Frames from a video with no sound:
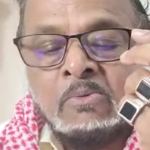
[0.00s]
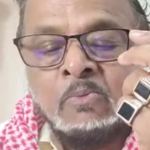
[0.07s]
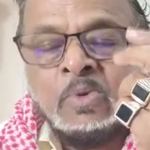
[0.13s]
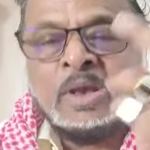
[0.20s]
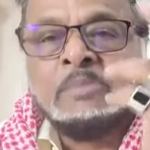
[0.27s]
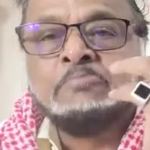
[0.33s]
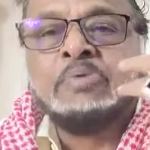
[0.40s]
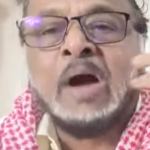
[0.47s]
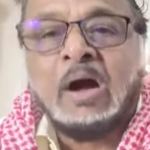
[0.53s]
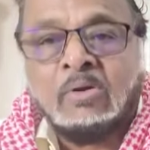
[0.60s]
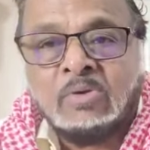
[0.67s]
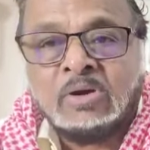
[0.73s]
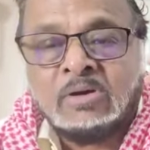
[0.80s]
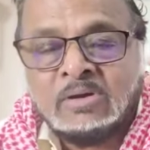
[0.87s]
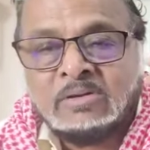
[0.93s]
win
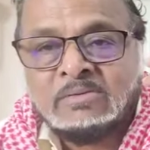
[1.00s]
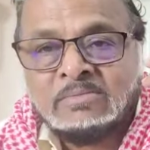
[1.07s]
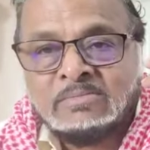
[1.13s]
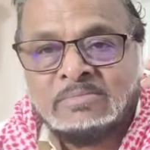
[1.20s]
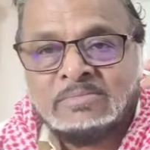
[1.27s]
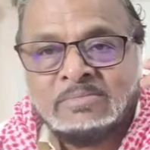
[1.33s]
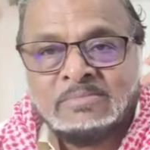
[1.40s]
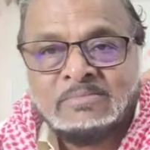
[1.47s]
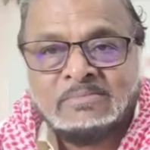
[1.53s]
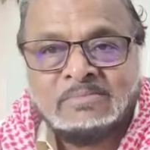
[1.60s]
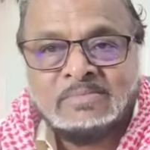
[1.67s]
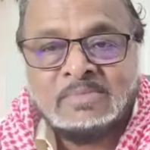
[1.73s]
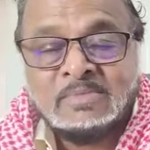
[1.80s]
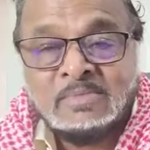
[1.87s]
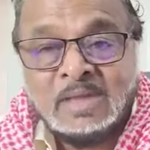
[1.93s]
power.
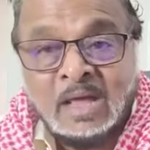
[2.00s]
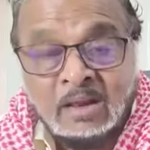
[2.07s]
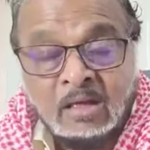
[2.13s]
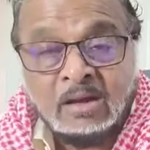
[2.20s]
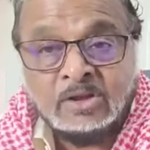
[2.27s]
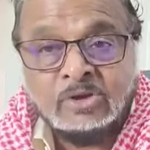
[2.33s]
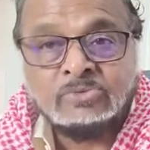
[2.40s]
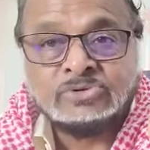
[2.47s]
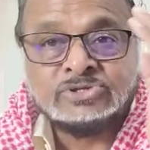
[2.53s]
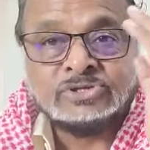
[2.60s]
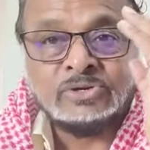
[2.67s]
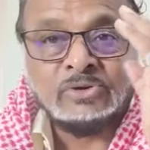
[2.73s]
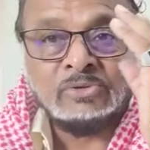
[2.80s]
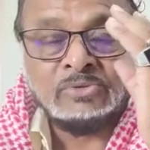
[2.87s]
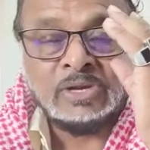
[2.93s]
A lot of youths,
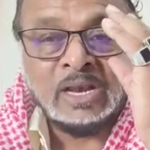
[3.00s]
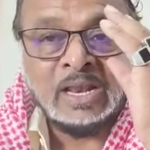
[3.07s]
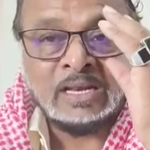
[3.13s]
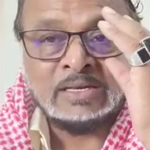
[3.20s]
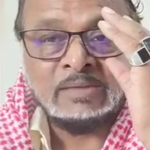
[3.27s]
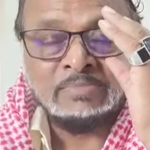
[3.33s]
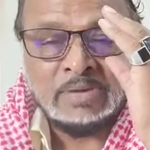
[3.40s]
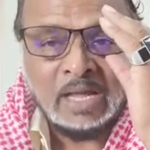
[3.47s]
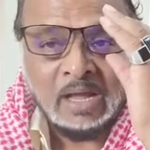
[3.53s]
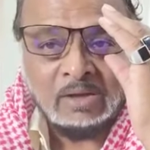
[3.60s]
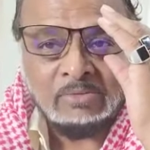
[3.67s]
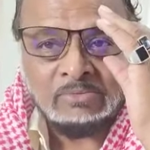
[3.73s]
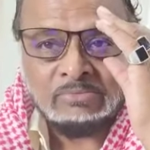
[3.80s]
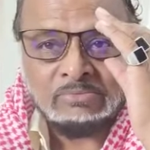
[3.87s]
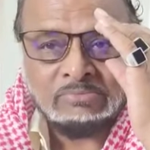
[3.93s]
you know, they let them
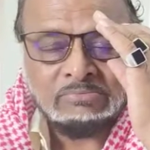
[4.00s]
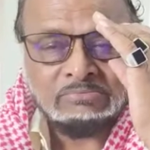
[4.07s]
down.